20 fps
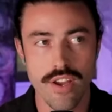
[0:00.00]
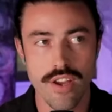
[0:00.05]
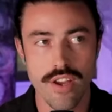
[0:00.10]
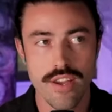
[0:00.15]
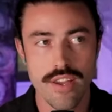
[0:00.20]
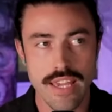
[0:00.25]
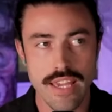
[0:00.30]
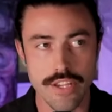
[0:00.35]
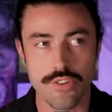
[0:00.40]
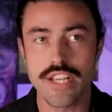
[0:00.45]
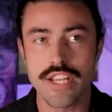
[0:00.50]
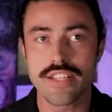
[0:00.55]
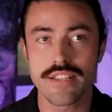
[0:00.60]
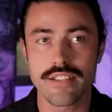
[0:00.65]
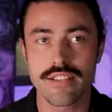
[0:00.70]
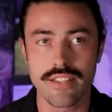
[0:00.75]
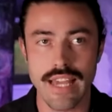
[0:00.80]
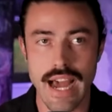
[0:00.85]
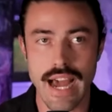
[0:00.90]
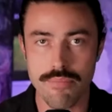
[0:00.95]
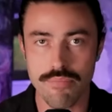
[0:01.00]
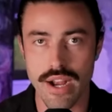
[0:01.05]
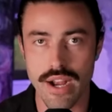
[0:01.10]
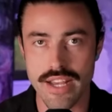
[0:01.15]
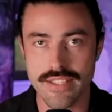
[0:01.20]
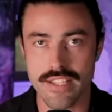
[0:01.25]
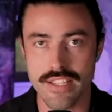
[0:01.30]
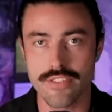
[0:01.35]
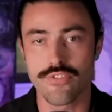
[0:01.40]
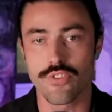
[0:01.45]
increasingly high
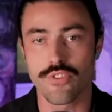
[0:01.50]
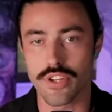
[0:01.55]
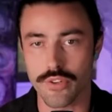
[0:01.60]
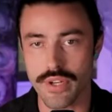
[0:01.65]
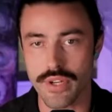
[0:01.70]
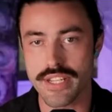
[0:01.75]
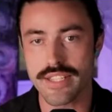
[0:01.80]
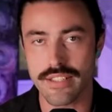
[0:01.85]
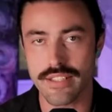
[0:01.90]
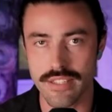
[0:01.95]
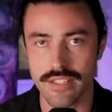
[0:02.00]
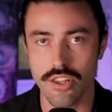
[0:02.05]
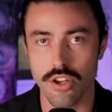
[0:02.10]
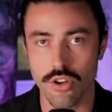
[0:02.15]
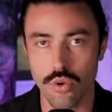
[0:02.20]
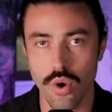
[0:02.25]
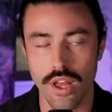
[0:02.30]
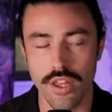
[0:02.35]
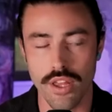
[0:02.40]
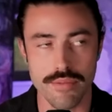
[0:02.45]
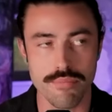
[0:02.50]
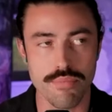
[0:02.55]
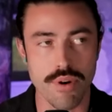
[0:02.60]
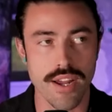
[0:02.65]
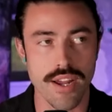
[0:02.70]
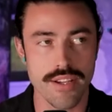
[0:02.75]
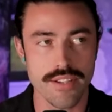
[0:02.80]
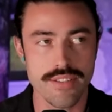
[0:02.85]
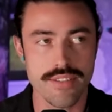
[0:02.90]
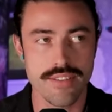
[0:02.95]
prices for increasingly low quality
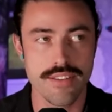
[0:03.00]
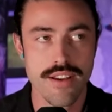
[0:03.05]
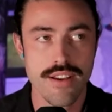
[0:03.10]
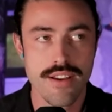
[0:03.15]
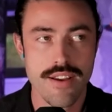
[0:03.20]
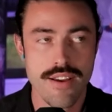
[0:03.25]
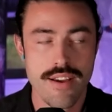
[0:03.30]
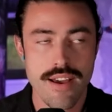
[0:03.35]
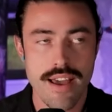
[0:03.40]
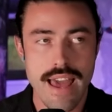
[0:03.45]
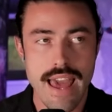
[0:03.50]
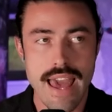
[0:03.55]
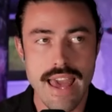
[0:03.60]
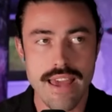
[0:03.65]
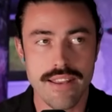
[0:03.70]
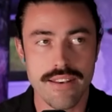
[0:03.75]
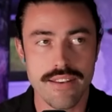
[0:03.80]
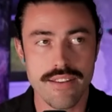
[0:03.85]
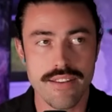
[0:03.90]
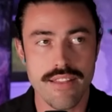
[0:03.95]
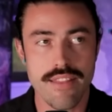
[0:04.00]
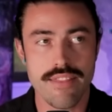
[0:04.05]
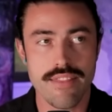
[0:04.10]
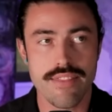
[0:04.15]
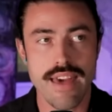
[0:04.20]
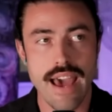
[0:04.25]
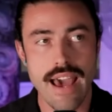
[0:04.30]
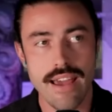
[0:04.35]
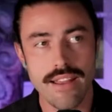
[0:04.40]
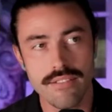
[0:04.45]
products. And
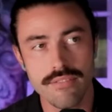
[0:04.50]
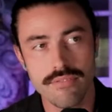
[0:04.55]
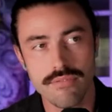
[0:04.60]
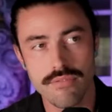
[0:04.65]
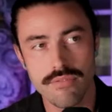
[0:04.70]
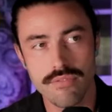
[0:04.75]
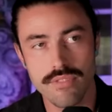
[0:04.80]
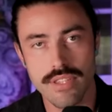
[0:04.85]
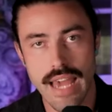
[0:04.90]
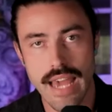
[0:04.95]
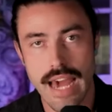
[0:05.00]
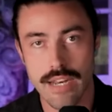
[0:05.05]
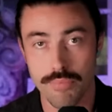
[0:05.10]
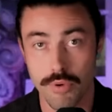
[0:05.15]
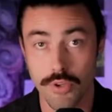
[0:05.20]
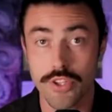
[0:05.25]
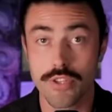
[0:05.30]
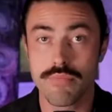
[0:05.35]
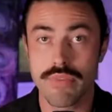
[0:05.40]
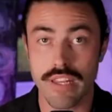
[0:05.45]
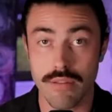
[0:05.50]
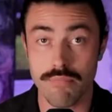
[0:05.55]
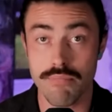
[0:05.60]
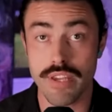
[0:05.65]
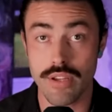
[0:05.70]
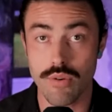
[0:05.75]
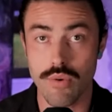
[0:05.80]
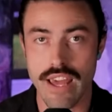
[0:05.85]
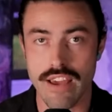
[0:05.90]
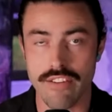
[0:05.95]
that catapulted me in a
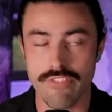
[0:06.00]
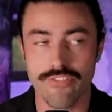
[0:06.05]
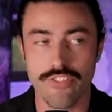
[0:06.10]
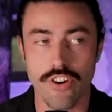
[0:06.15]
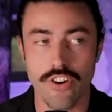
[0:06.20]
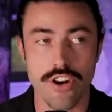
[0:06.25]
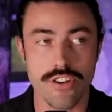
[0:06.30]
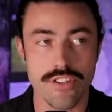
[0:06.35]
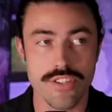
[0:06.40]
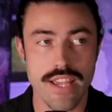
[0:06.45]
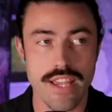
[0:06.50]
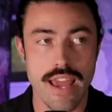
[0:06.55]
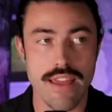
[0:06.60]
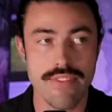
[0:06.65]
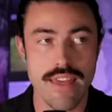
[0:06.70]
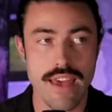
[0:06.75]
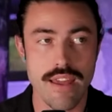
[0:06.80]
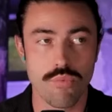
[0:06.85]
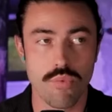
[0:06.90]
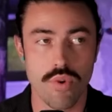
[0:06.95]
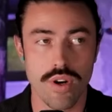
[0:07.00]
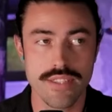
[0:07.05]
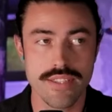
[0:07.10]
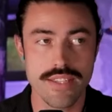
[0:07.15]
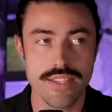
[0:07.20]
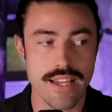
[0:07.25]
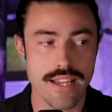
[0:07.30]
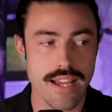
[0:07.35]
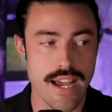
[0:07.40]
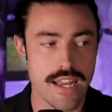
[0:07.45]
big way at first. And then
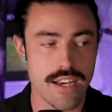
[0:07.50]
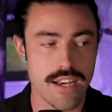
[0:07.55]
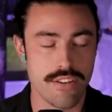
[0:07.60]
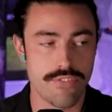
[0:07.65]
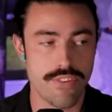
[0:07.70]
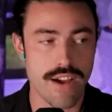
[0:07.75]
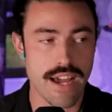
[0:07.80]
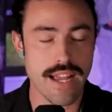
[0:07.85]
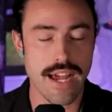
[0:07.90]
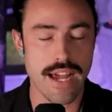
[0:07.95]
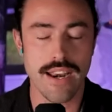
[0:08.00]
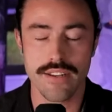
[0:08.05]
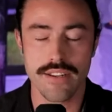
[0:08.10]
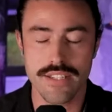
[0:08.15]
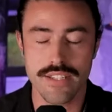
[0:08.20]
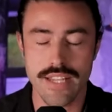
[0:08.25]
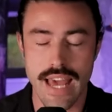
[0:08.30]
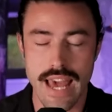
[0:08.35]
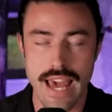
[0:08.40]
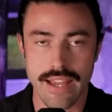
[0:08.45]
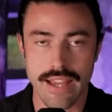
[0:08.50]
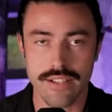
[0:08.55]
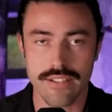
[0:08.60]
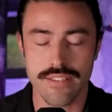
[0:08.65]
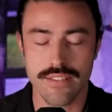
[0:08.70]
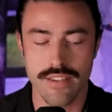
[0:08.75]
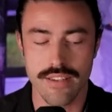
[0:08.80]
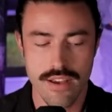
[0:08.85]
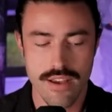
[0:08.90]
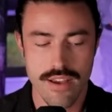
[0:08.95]
once I kind of I got onto
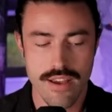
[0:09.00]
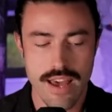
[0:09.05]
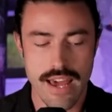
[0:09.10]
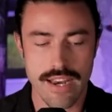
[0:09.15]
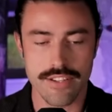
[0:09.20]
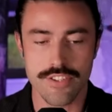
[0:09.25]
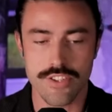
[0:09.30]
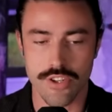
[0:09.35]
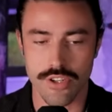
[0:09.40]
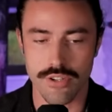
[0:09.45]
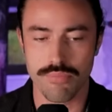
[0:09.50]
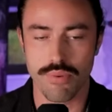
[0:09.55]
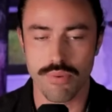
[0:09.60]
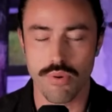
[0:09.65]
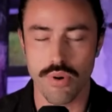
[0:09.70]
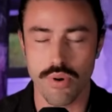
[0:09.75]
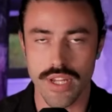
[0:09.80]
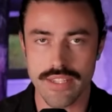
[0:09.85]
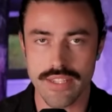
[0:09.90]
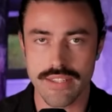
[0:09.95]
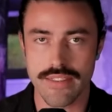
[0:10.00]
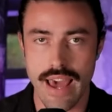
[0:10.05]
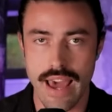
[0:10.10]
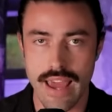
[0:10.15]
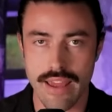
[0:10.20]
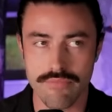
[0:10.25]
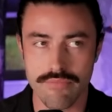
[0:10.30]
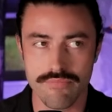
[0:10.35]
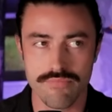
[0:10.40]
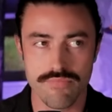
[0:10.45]
X at a certain point in that
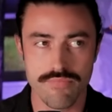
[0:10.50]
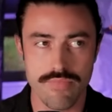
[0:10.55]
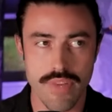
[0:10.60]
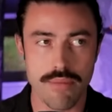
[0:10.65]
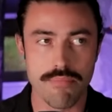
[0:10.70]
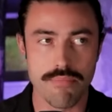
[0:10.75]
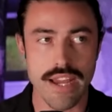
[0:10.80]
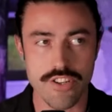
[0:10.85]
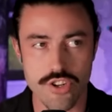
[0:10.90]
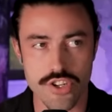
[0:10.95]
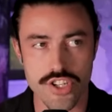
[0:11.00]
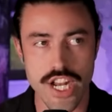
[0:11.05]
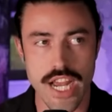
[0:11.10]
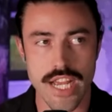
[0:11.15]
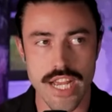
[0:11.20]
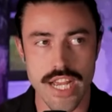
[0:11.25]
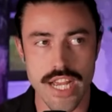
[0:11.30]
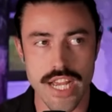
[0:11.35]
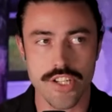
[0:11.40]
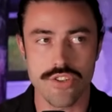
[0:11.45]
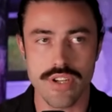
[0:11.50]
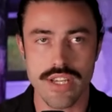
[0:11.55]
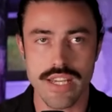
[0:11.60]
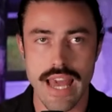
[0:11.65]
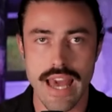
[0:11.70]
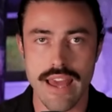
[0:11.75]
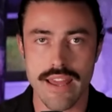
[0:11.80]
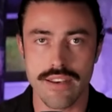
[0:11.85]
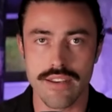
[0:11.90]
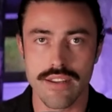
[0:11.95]
in my trajectory
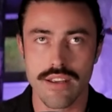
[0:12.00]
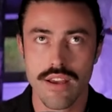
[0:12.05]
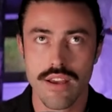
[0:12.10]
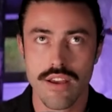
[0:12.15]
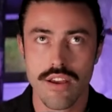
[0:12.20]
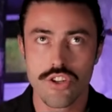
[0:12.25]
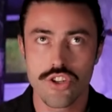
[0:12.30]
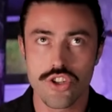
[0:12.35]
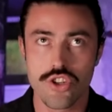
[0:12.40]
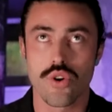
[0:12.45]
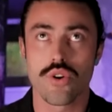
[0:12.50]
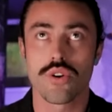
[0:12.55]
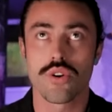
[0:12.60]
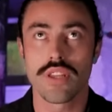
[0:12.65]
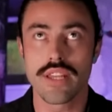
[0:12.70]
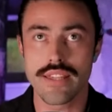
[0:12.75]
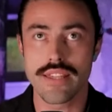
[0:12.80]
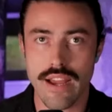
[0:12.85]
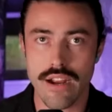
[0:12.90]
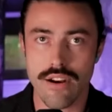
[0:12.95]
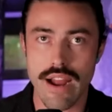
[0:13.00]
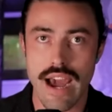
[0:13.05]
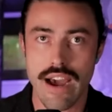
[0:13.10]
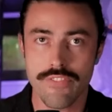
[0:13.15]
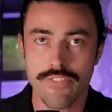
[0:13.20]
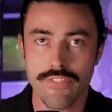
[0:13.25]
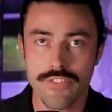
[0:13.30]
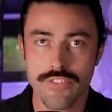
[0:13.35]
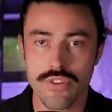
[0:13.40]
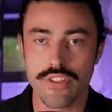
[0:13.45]
and shortly
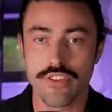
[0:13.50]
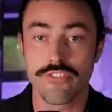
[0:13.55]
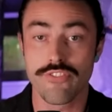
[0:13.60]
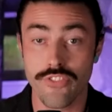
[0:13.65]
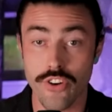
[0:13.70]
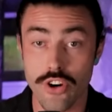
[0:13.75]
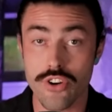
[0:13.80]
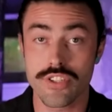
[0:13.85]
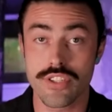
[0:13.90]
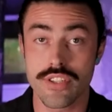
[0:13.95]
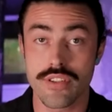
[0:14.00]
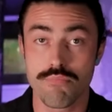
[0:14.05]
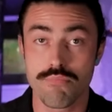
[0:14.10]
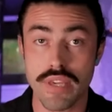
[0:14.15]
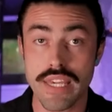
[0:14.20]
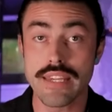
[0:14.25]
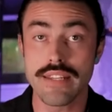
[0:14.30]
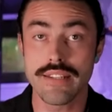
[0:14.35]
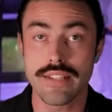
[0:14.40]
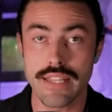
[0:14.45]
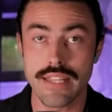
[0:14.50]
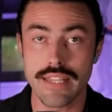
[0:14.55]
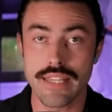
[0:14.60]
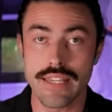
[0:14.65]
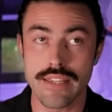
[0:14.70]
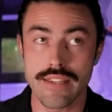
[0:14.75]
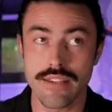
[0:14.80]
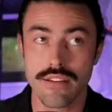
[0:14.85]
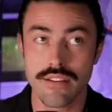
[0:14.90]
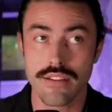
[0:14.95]
thereafter the first P
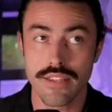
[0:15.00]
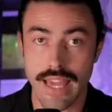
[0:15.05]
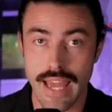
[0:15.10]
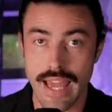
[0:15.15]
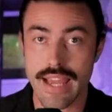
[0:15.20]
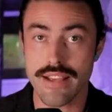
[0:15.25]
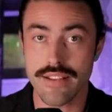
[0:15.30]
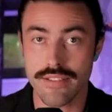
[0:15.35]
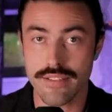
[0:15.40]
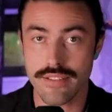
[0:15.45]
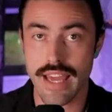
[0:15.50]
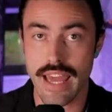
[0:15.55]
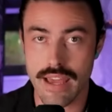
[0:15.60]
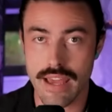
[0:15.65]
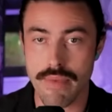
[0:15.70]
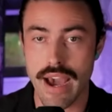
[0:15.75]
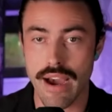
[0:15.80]
Diddy case came